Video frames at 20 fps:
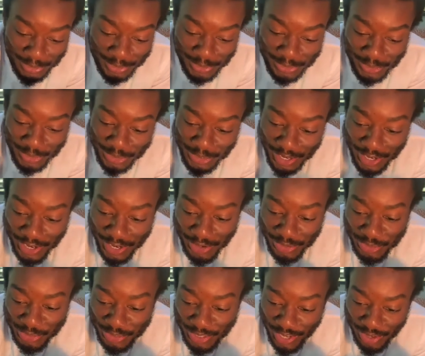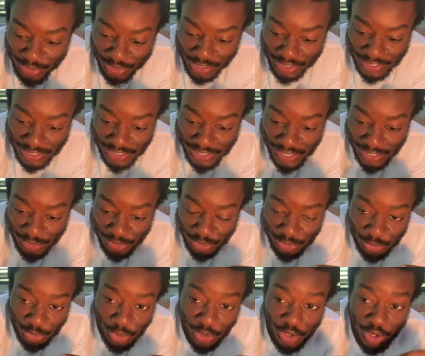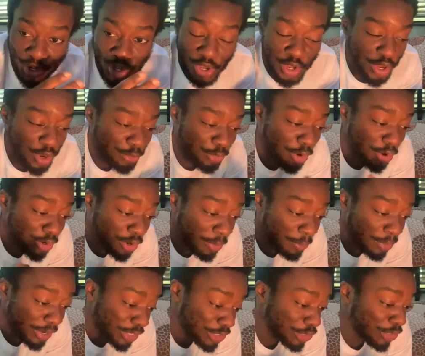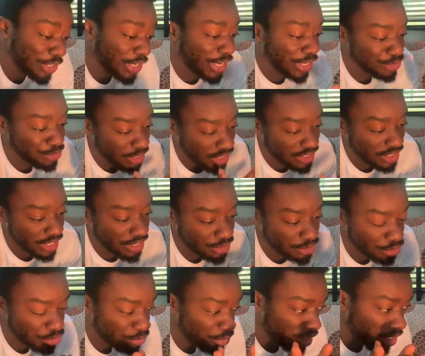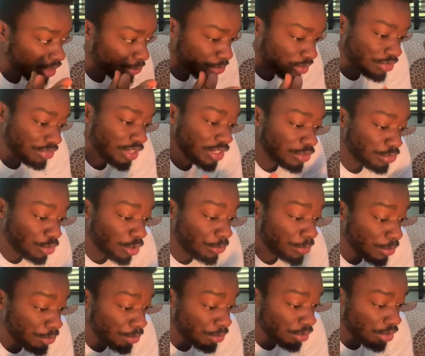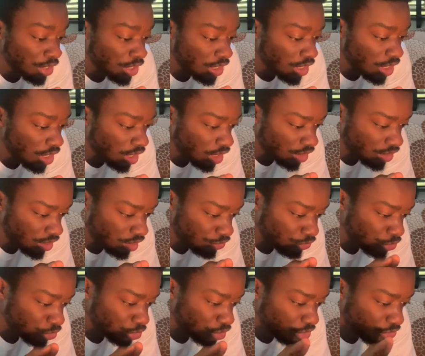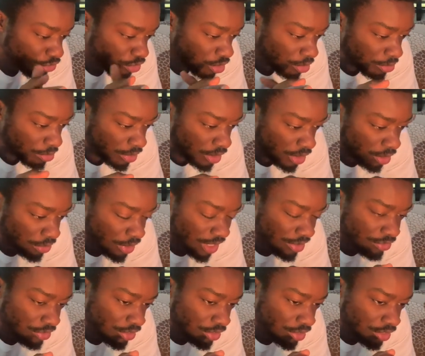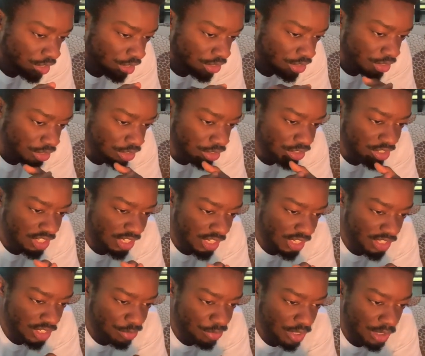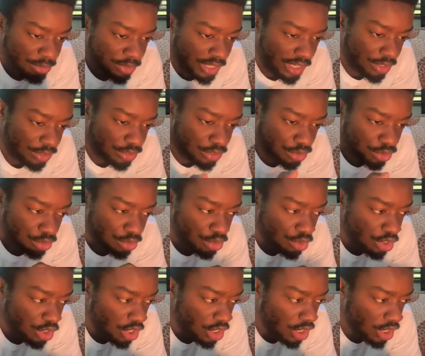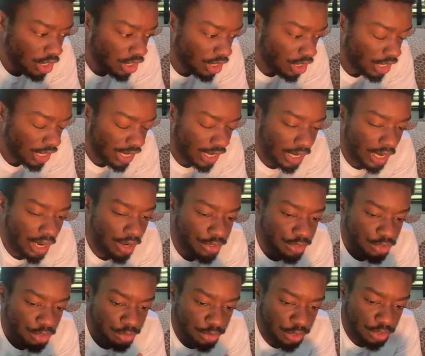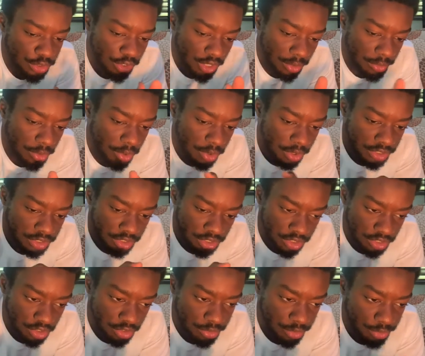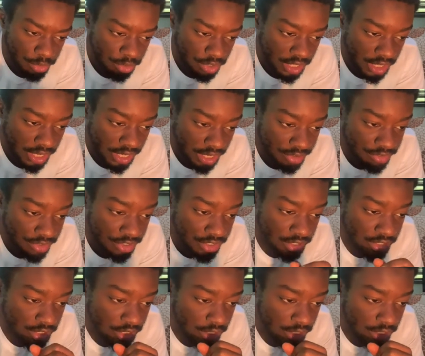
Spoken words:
So how do you navigate that with more compassion as you are trying to prevent more people in the future from having sickle cell anemia? But how do you make sure you're more considerate of people that have it?